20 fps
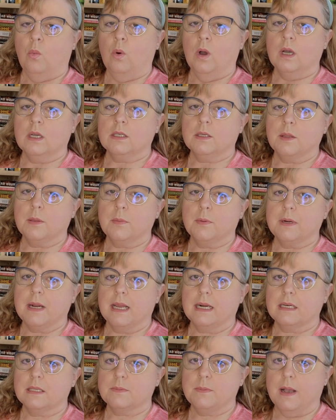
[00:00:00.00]
Welcome to the
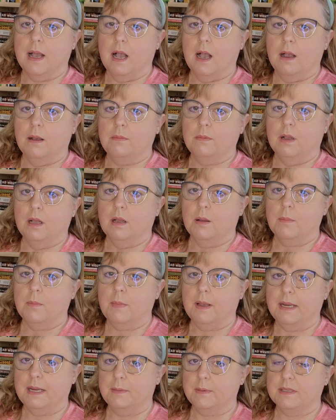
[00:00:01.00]
Protagonist Pub.
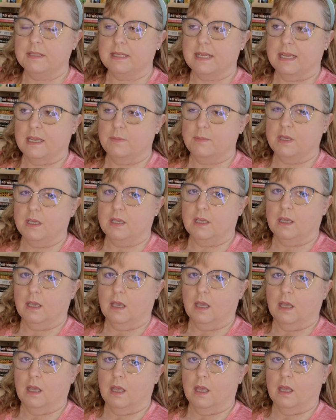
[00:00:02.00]
My name is Tammy.